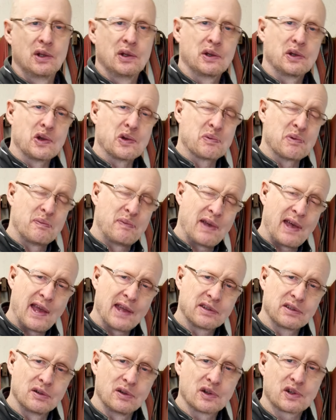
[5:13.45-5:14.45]
who's
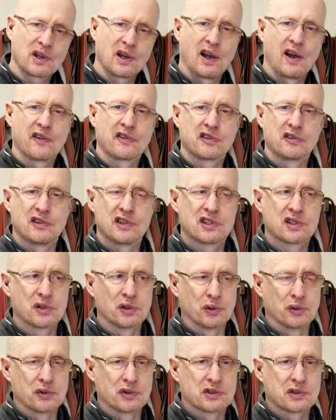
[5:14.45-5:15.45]
prepared to look after his
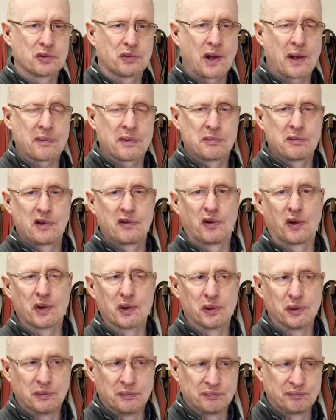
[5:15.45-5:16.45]
tools, to wipe them with
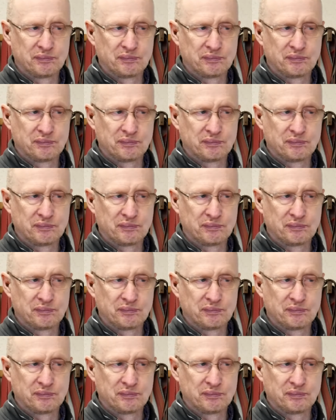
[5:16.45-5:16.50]
oil.